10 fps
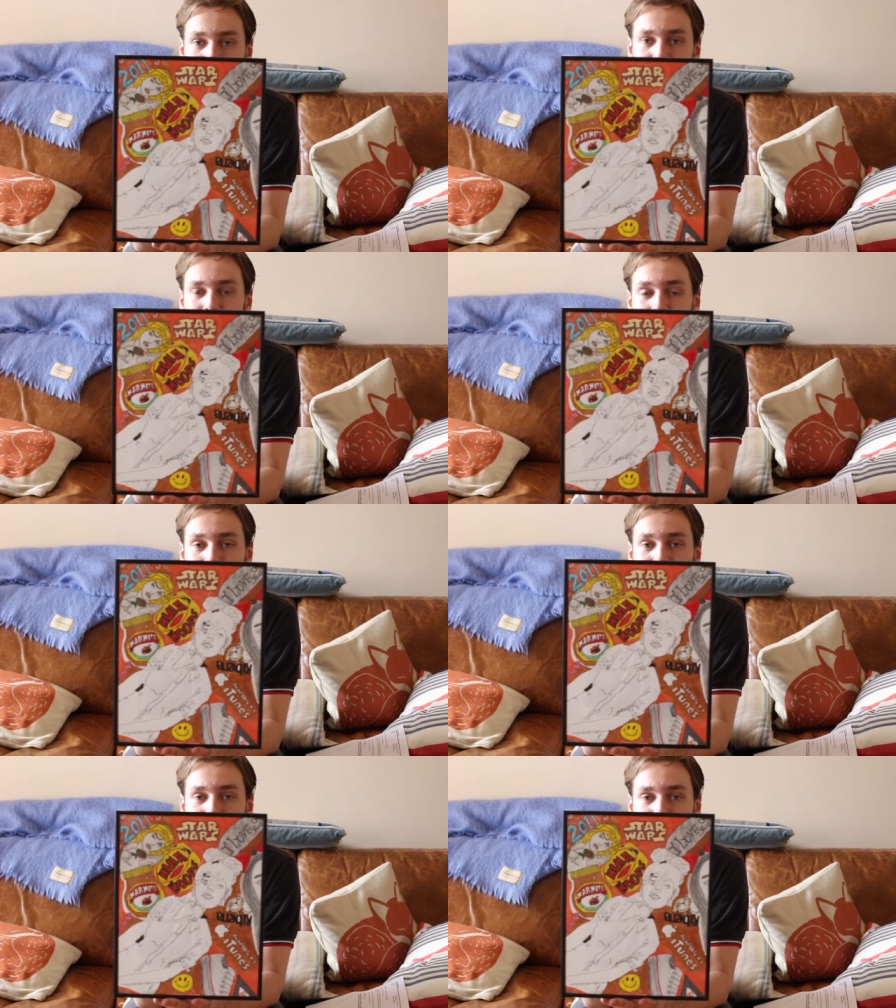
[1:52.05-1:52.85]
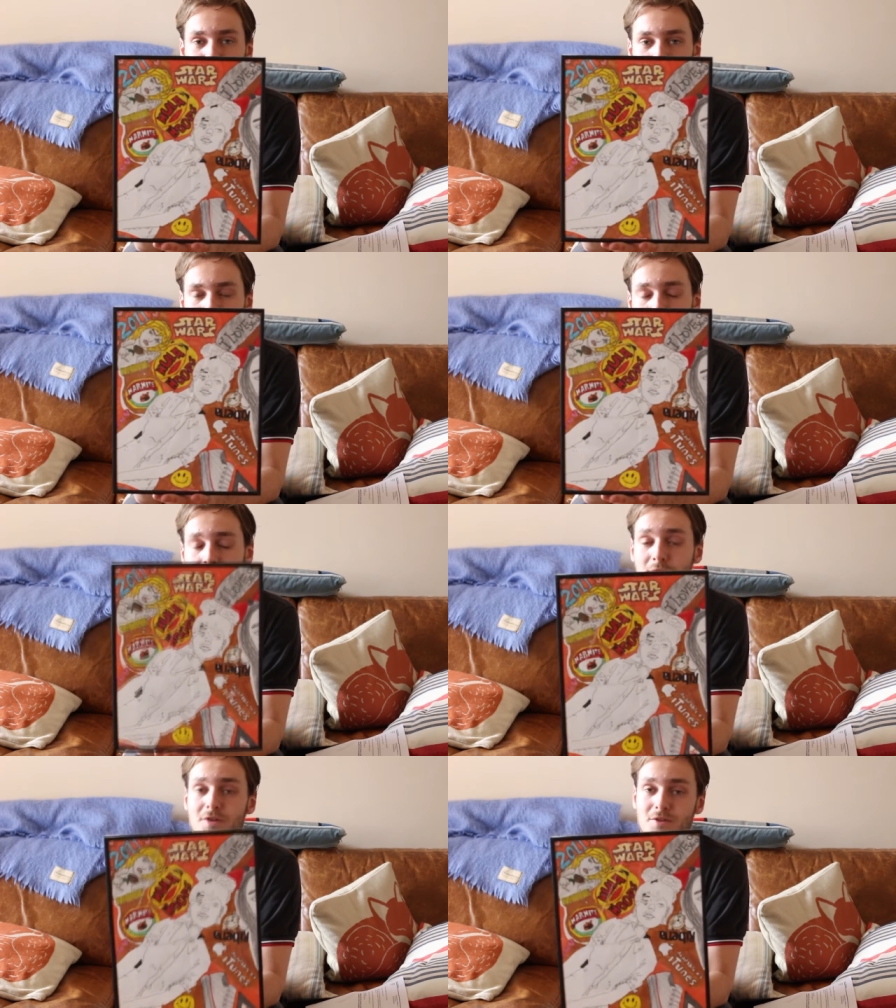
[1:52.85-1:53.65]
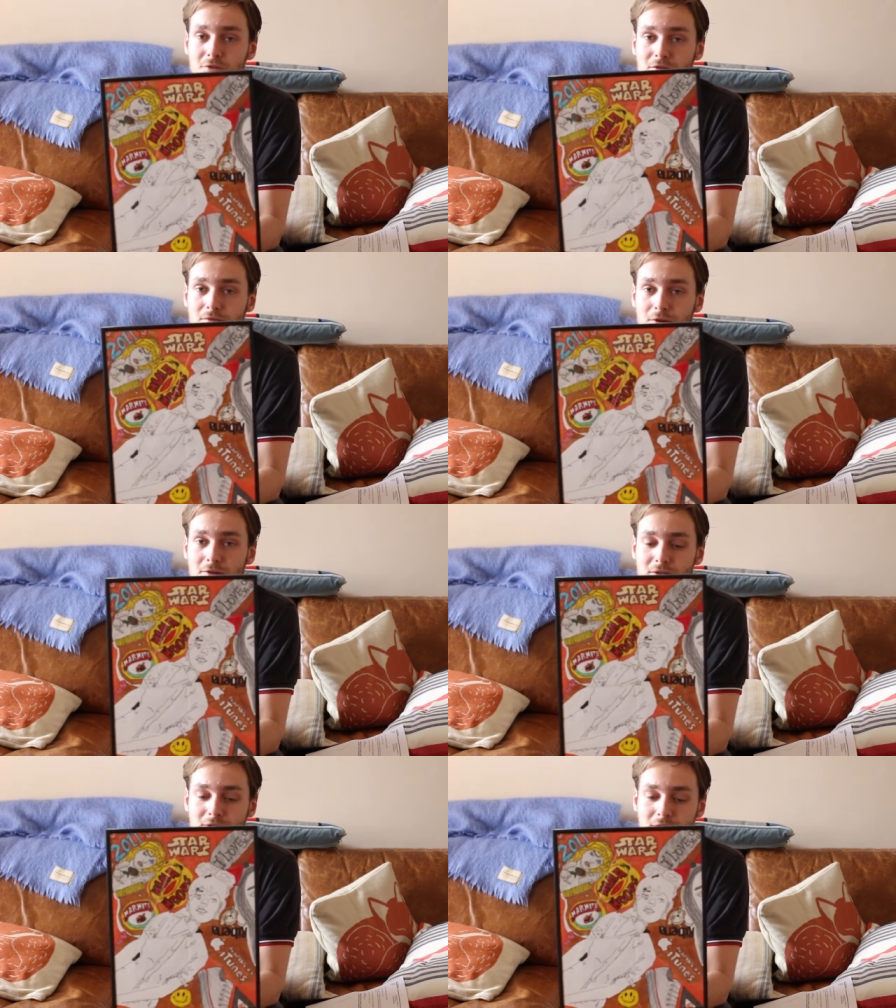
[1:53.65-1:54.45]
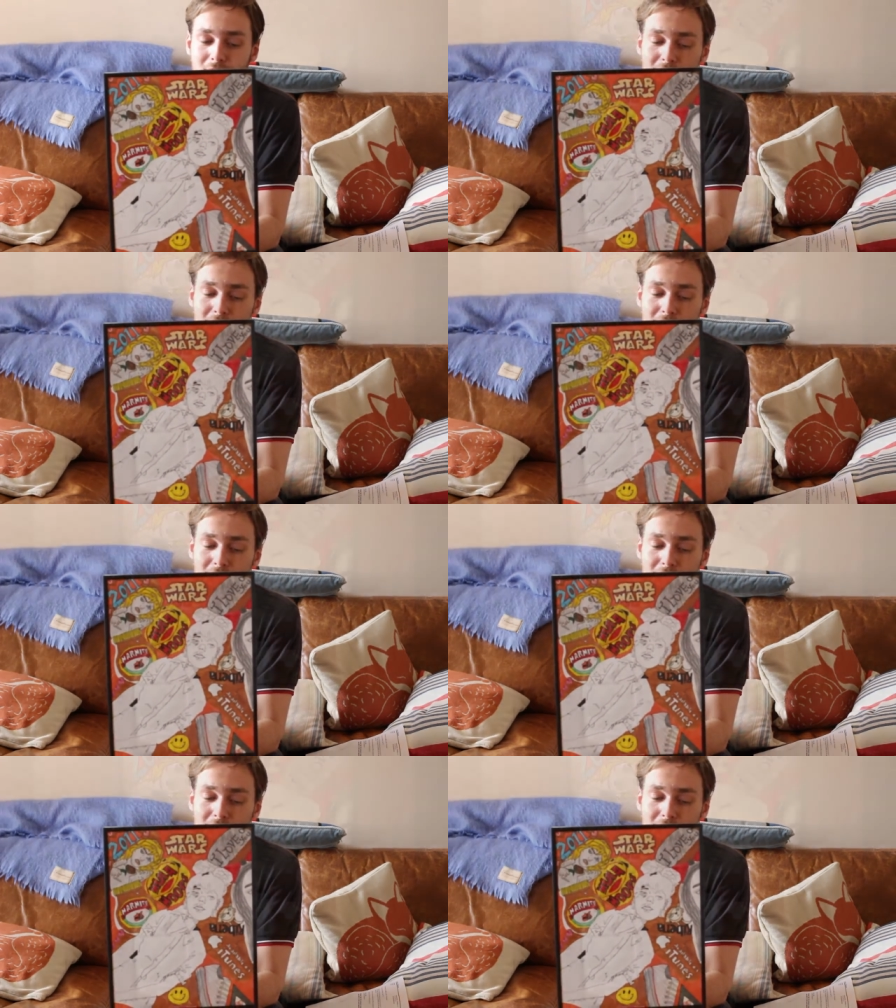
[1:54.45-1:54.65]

I can't really focus the camera on my own because the autofocus is so